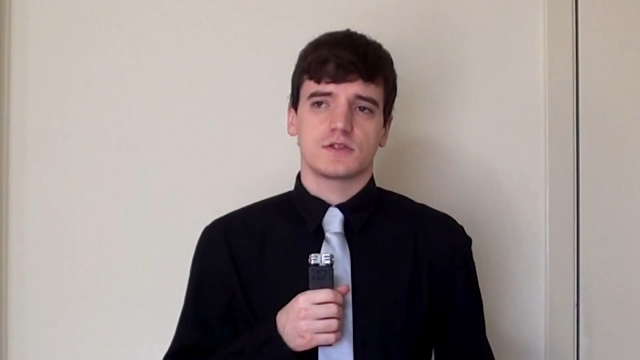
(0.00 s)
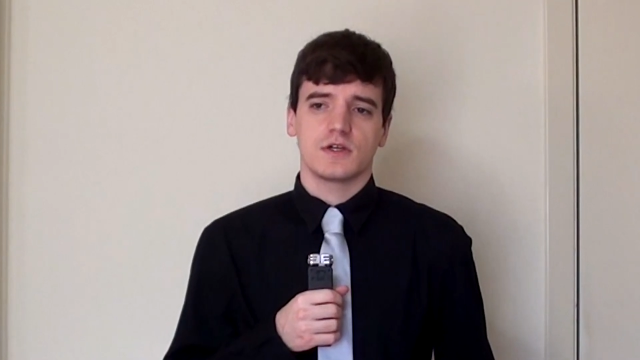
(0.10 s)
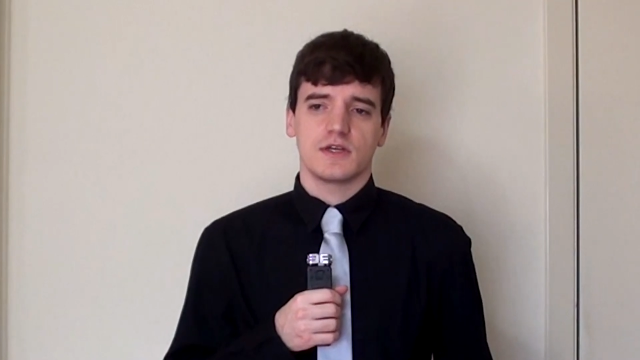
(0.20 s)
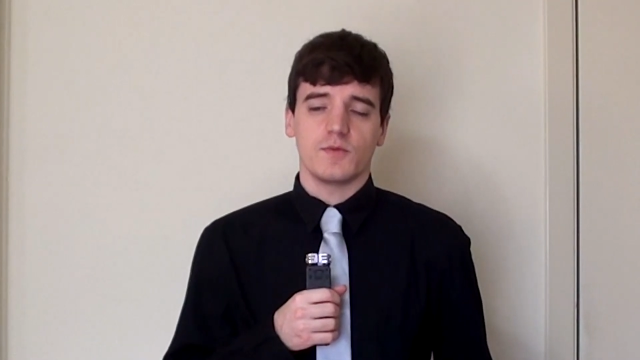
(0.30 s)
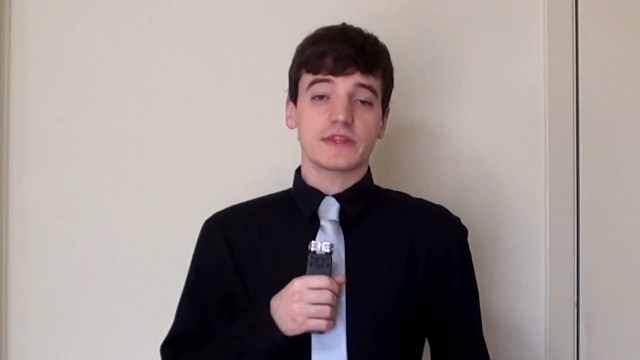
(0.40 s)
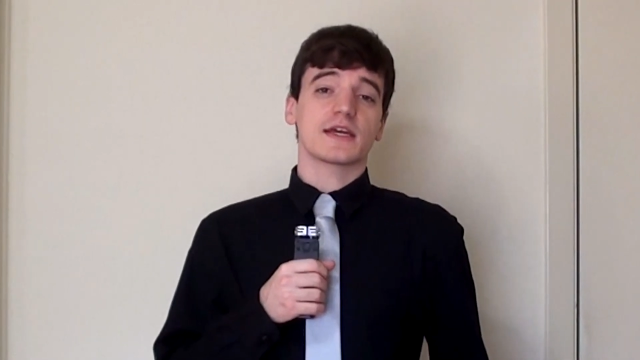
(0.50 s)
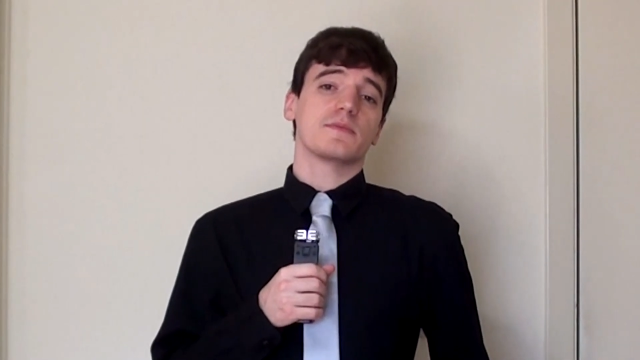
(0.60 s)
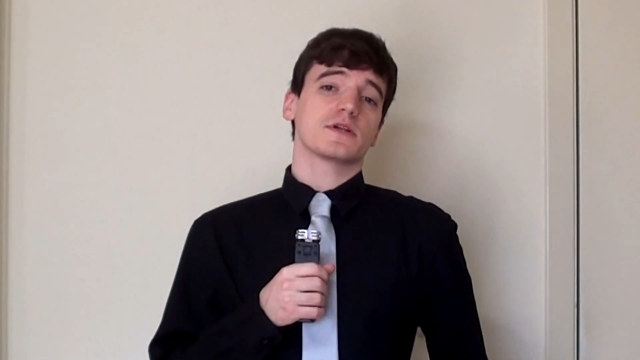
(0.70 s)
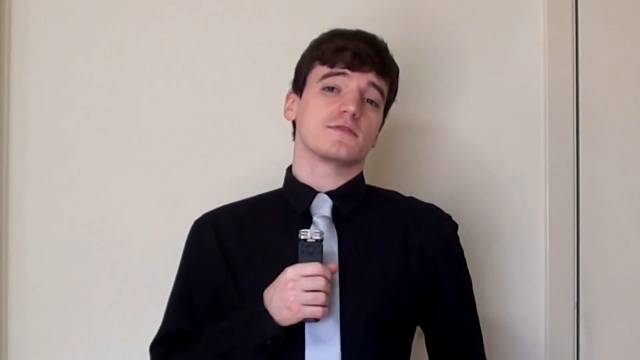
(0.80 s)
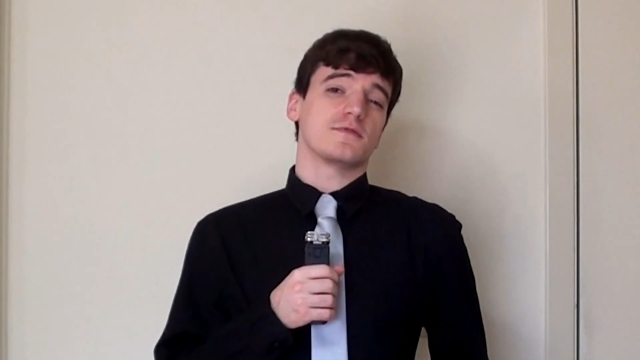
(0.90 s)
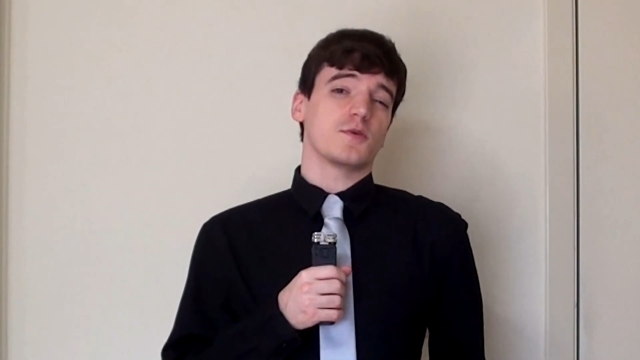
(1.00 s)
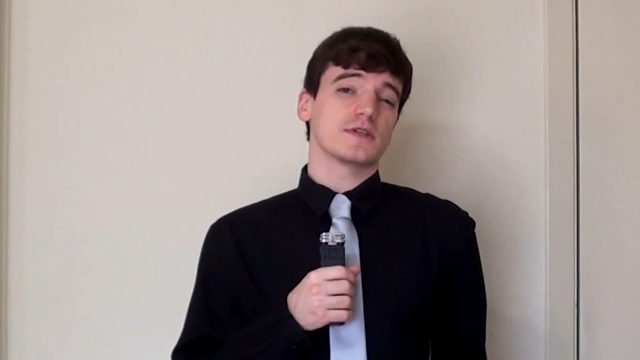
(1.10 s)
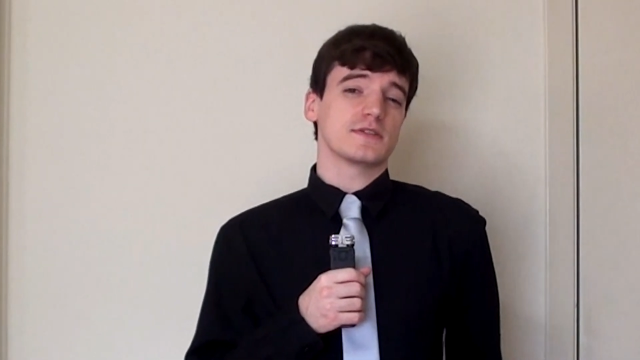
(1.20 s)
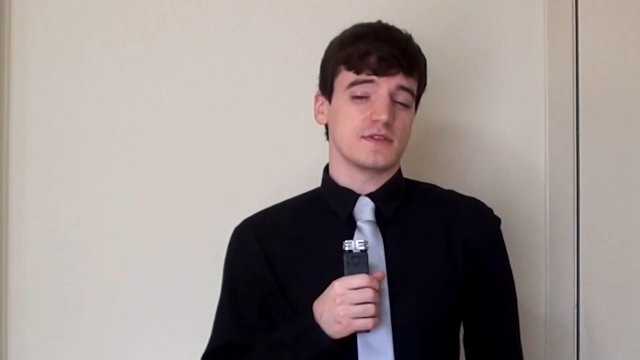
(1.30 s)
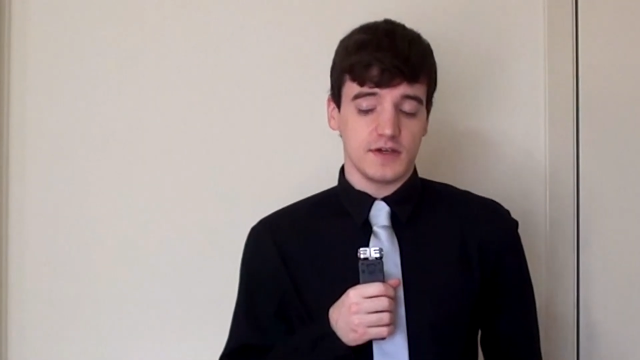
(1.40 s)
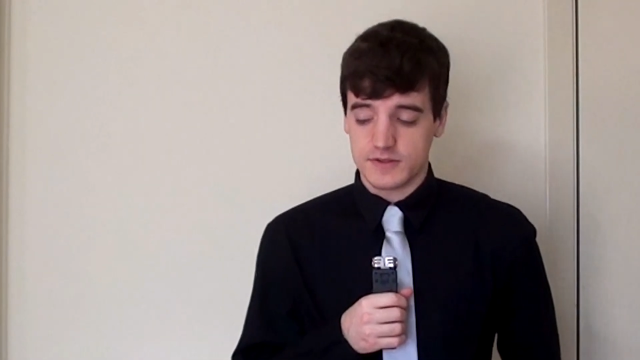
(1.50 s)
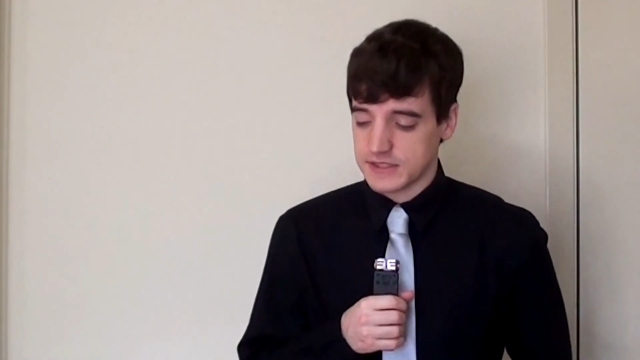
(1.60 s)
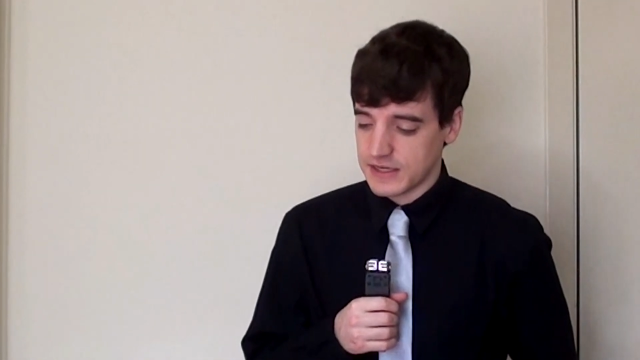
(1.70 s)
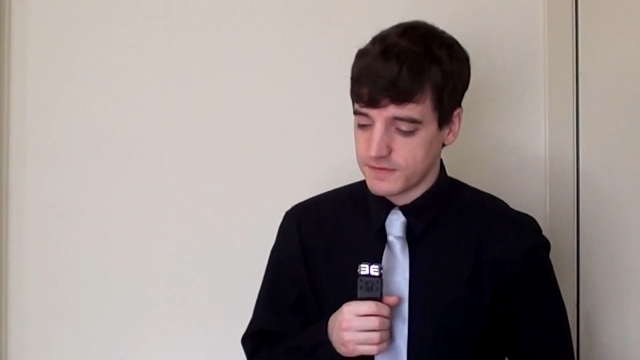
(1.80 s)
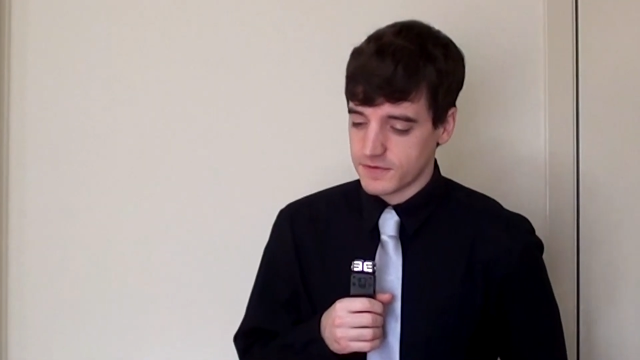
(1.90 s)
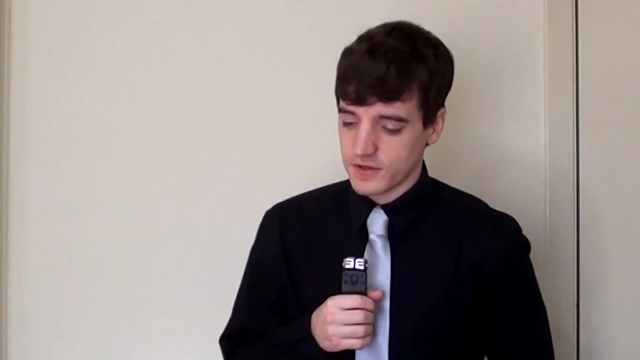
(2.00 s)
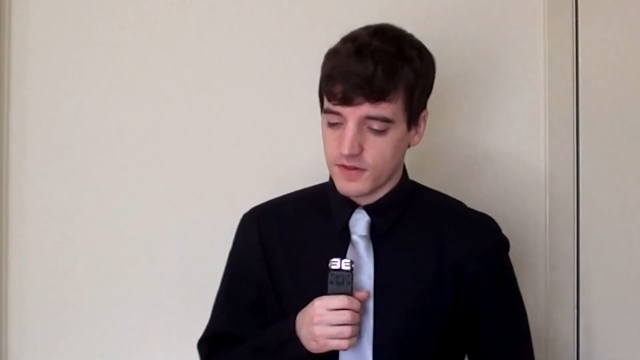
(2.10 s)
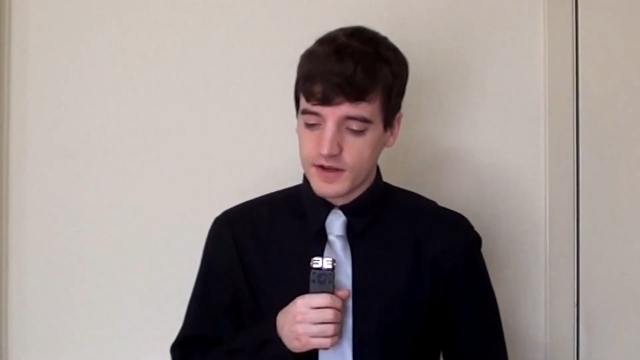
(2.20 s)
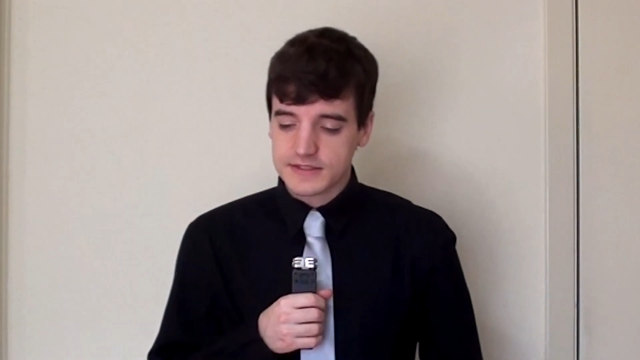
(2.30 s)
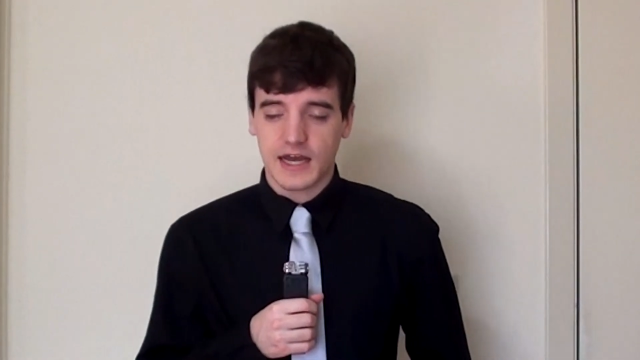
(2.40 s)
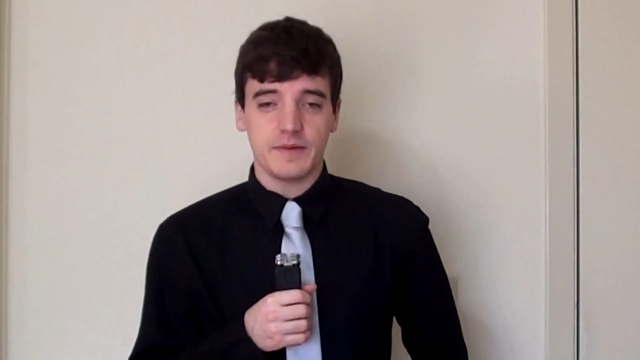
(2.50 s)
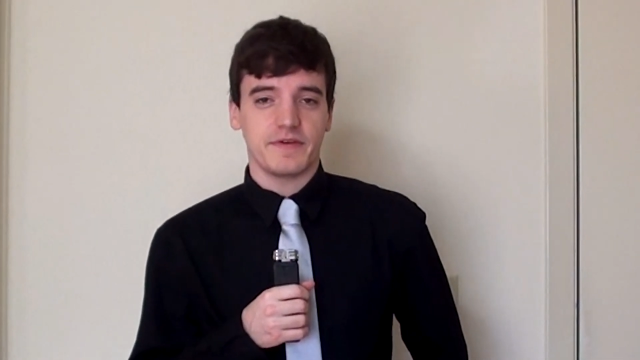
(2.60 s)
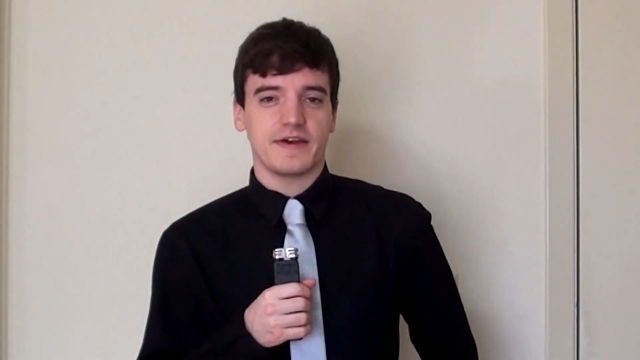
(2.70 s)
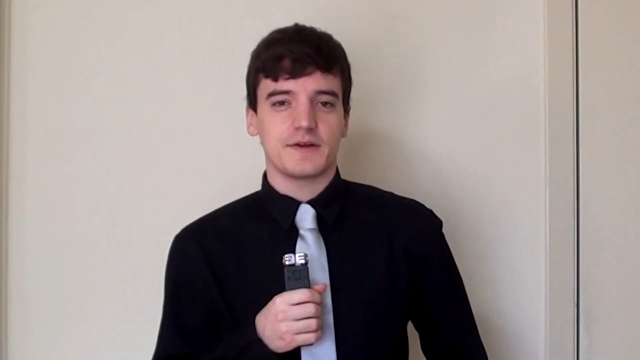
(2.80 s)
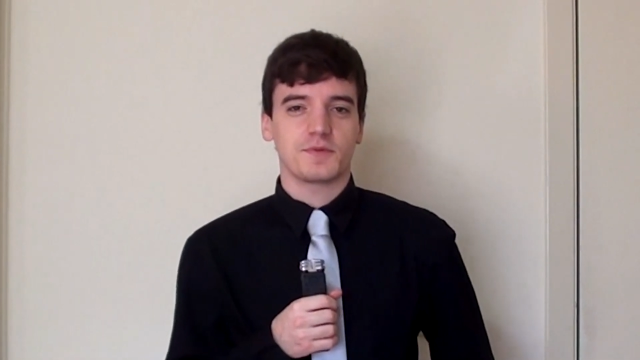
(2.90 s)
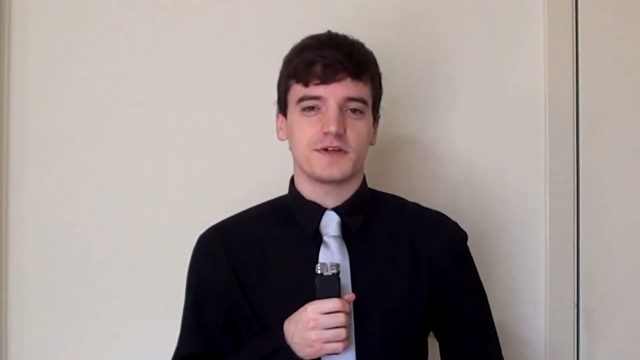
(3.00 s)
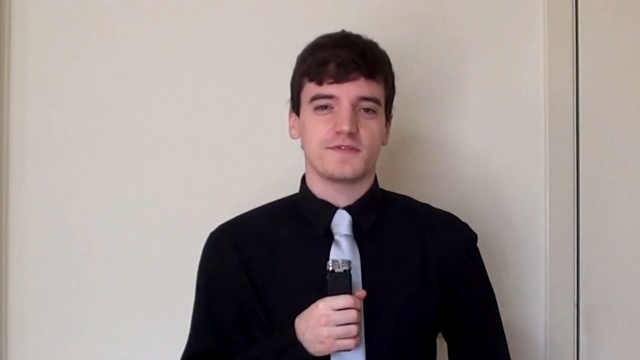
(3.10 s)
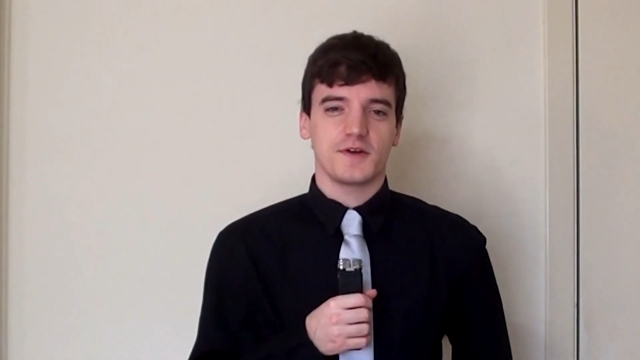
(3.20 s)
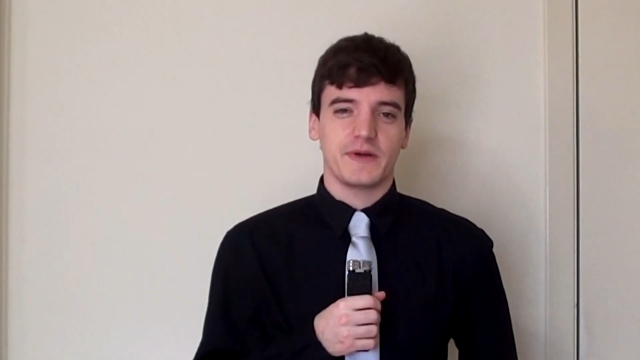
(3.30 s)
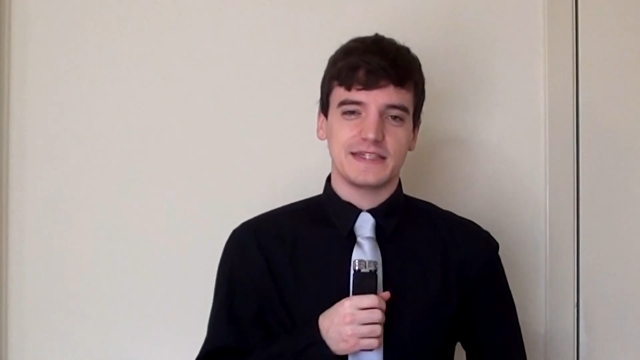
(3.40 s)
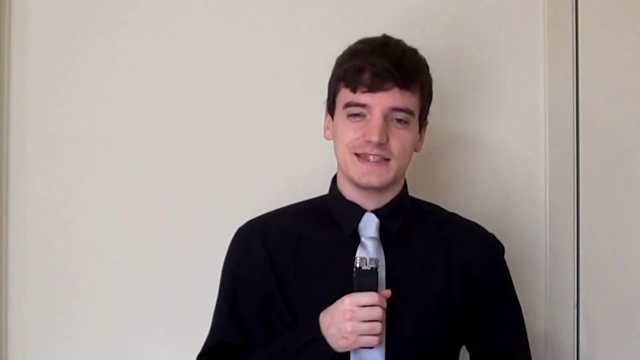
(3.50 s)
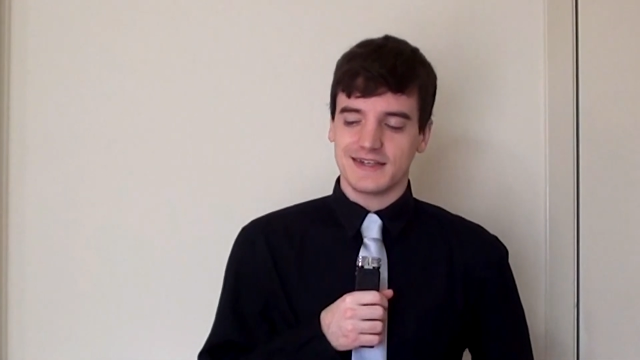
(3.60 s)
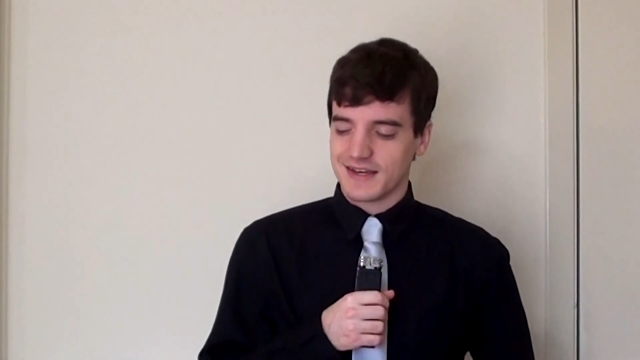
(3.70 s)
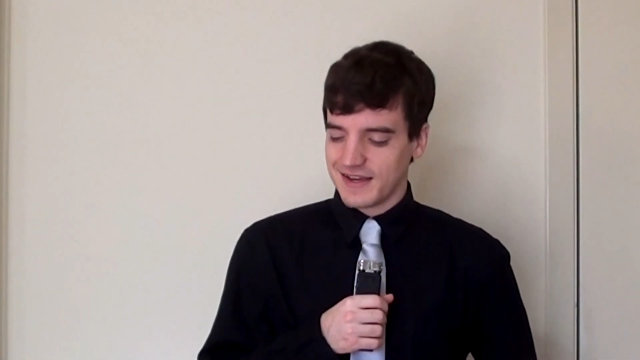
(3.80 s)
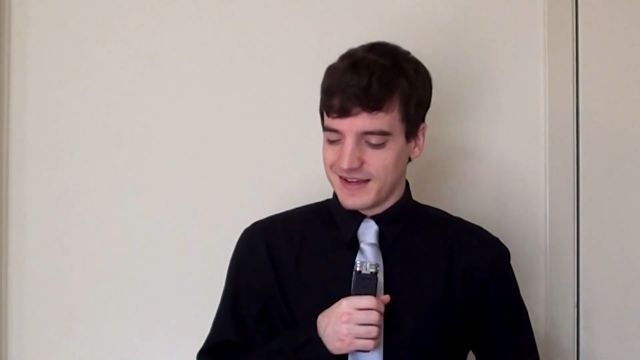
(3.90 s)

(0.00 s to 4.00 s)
Journey. One thing I'm looking forward to, though, is that for a long time I've had a pretty firm idea